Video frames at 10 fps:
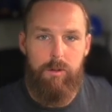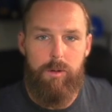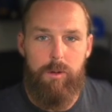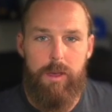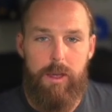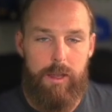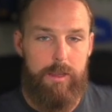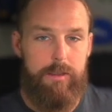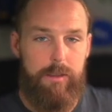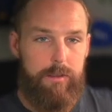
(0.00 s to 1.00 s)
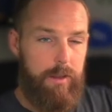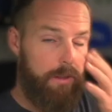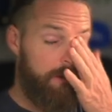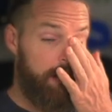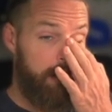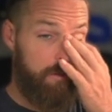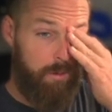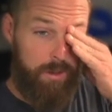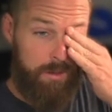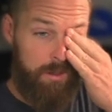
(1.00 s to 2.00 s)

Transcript: Where are we at? 18 cents in this one.